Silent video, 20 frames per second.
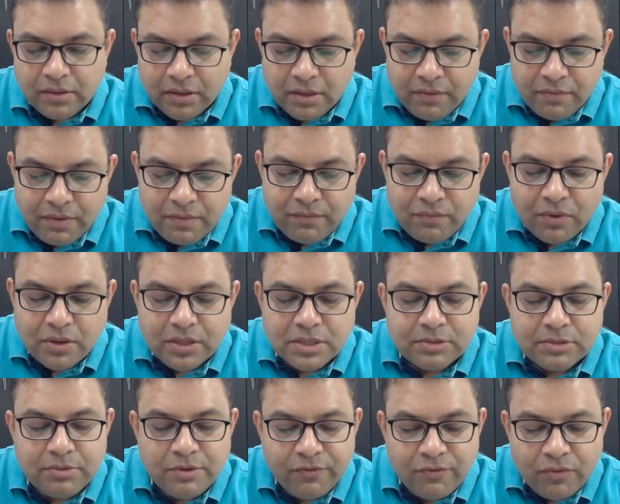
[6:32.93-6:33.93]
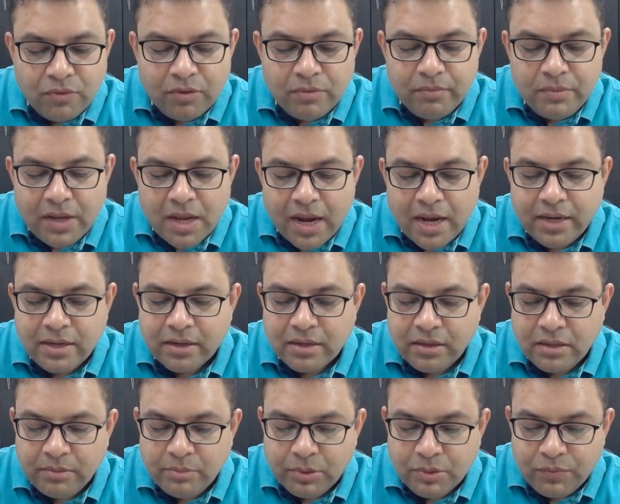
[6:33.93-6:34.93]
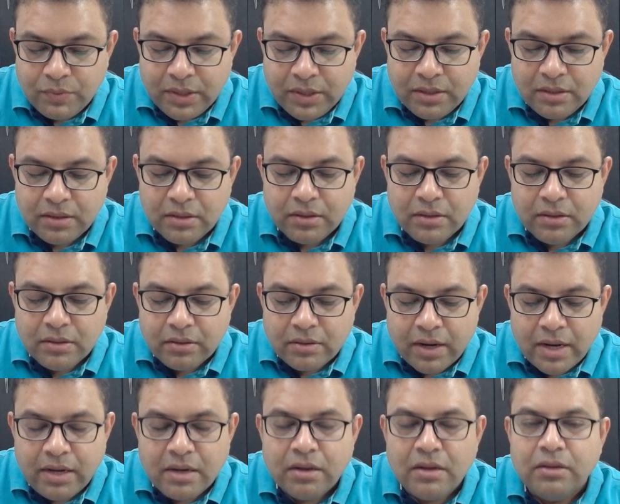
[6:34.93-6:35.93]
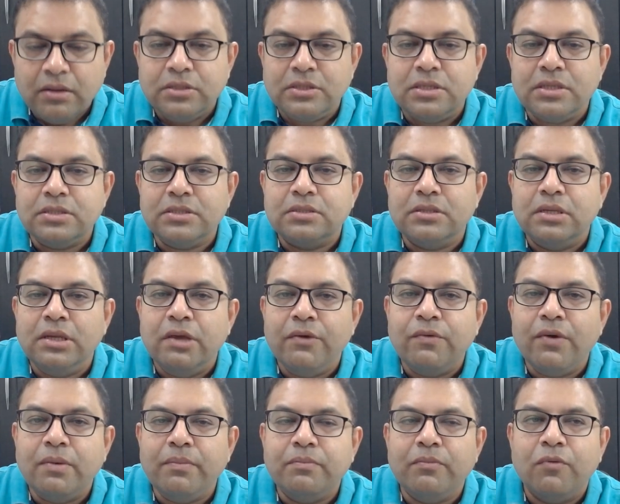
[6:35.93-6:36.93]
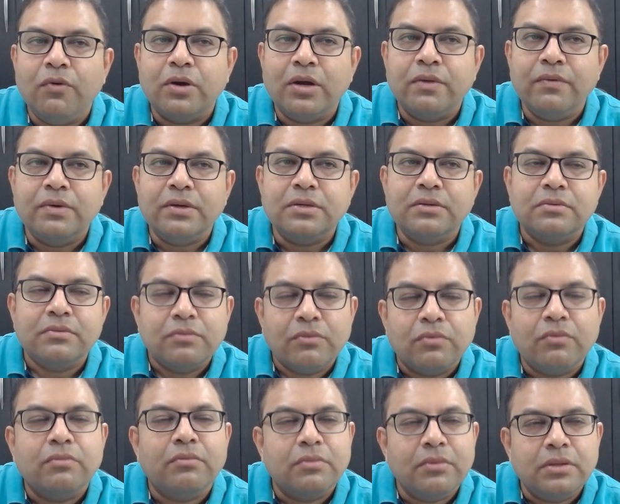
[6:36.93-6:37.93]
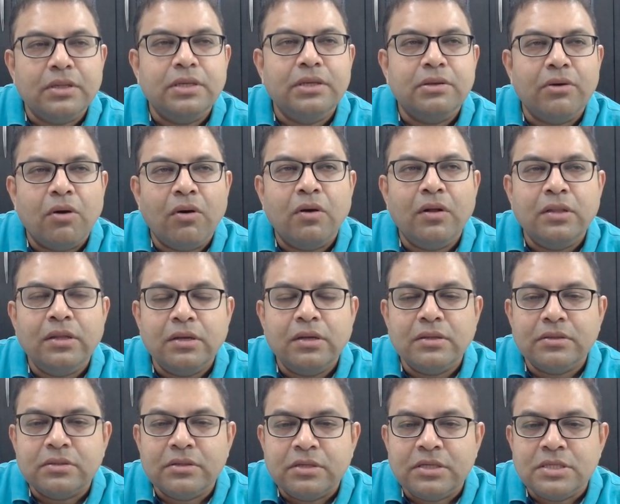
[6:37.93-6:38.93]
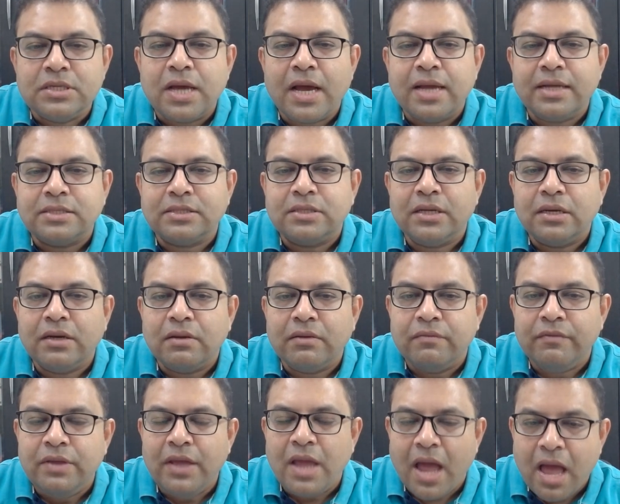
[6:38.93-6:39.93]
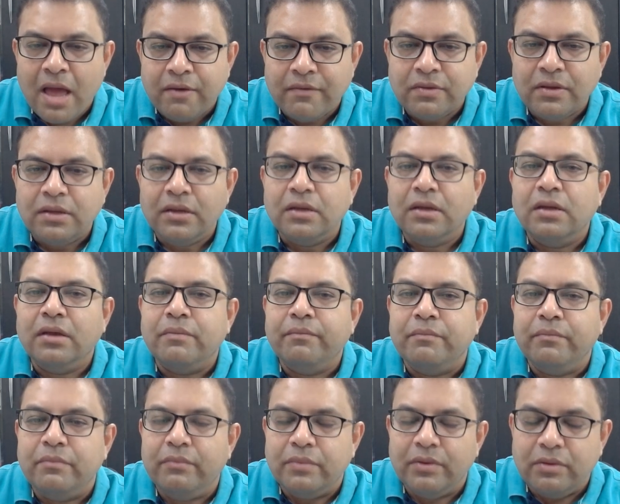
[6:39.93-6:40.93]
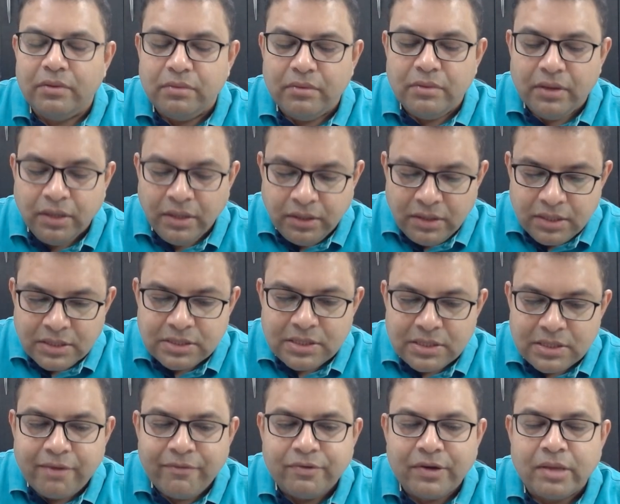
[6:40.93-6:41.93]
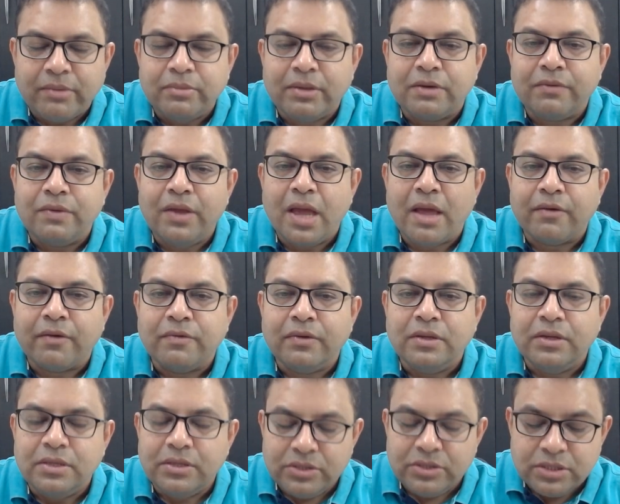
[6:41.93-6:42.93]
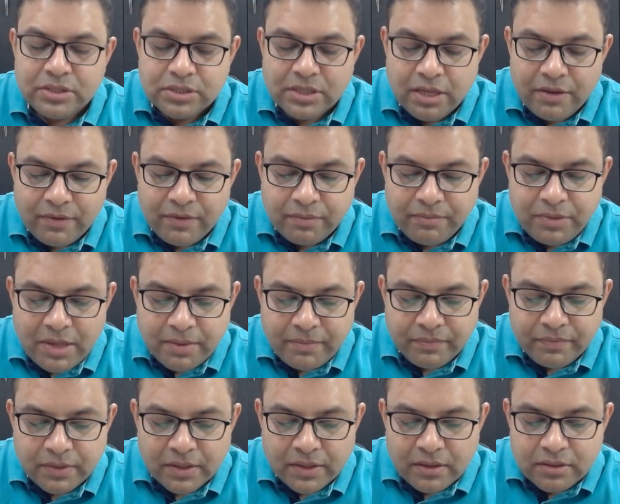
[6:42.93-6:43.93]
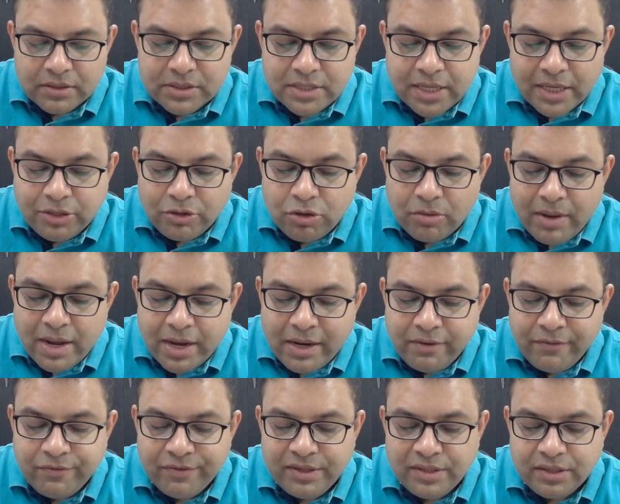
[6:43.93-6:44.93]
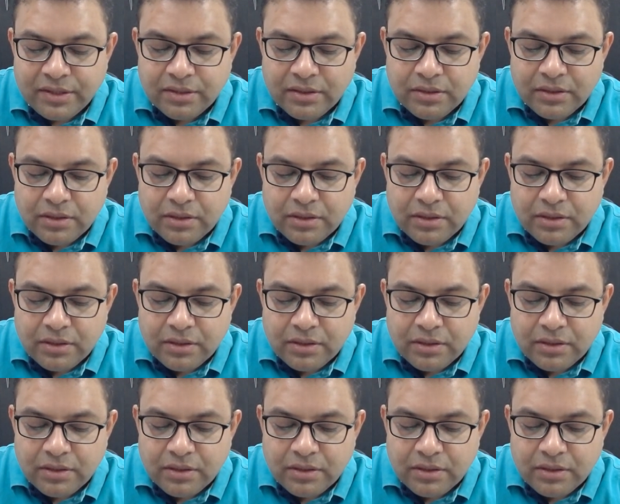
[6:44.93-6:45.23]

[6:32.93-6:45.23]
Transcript: Give up what is before, behind, and in between. Right? Just give up whatever all the desires that we have in this lifetime that we have. Just give up them. Set your mind free.